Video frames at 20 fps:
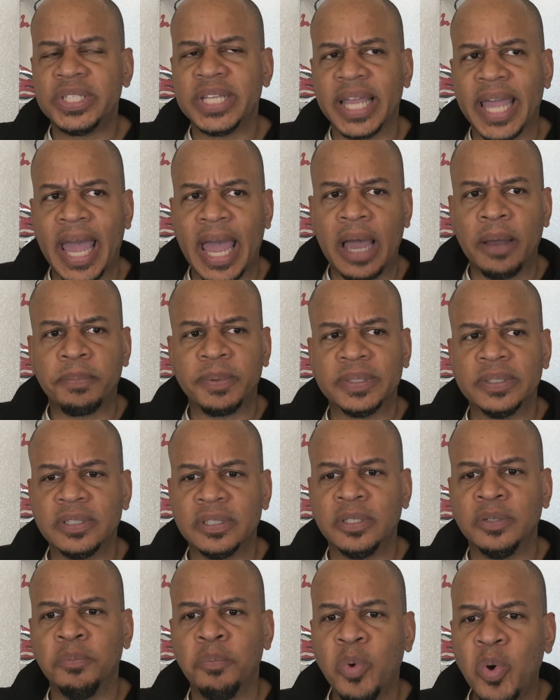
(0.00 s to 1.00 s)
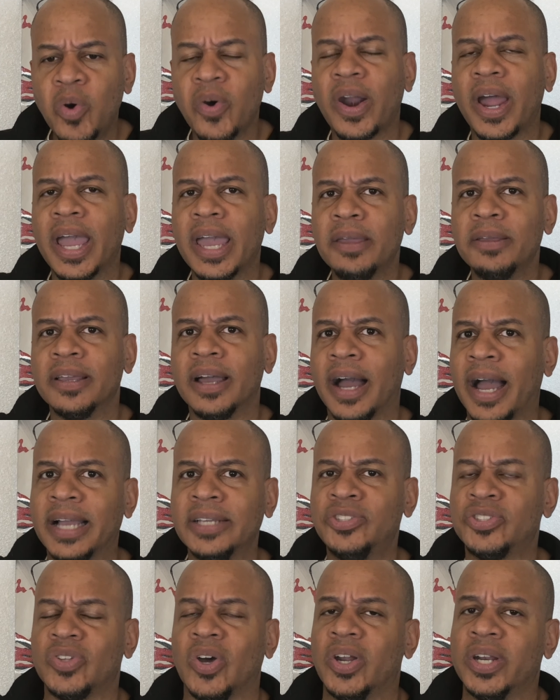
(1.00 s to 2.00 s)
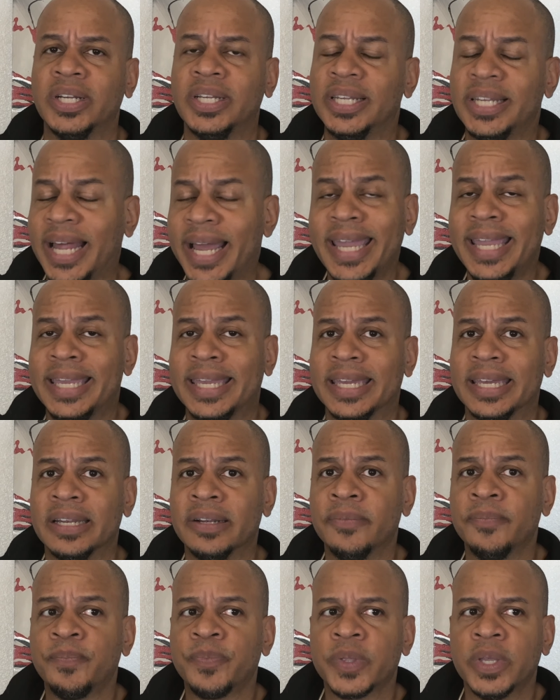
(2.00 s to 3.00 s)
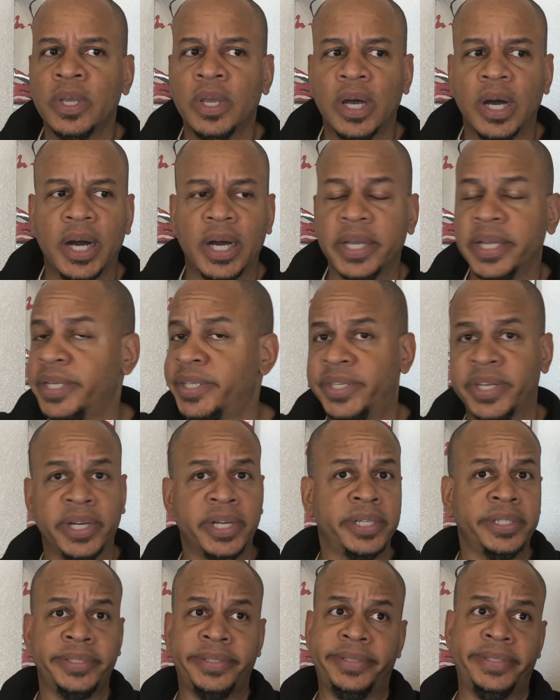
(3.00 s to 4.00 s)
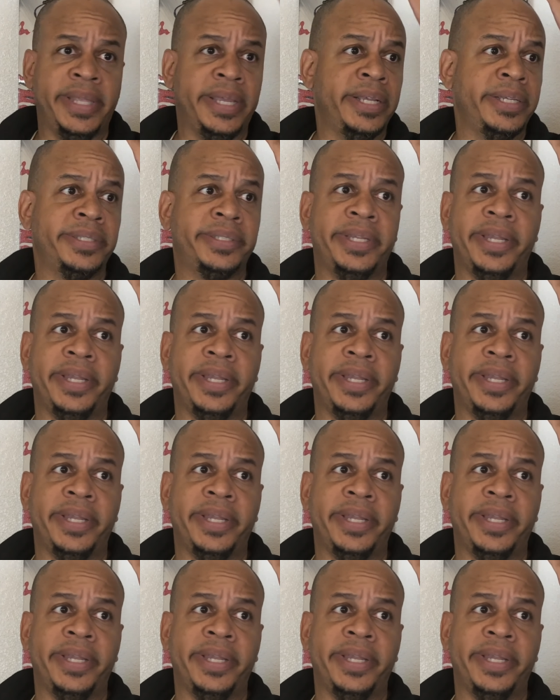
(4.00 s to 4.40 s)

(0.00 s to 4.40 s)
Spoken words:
the app, the more I started to like it. It does things